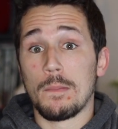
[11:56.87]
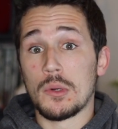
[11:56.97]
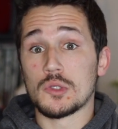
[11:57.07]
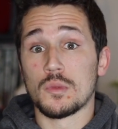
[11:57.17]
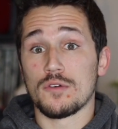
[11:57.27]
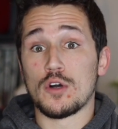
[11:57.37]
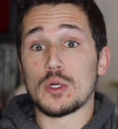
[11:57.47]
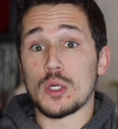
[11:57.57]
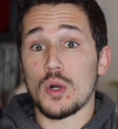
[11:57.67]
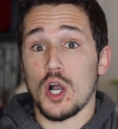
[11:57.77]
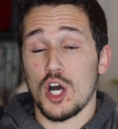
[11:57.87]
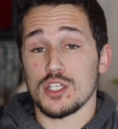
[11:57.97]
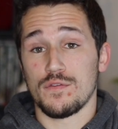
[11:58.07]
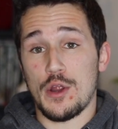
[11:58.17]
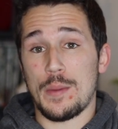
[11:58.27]
Most Merfolk don't
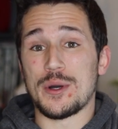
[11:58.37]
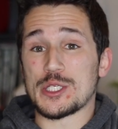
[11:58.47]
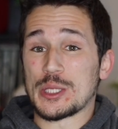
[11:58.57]
cost very much,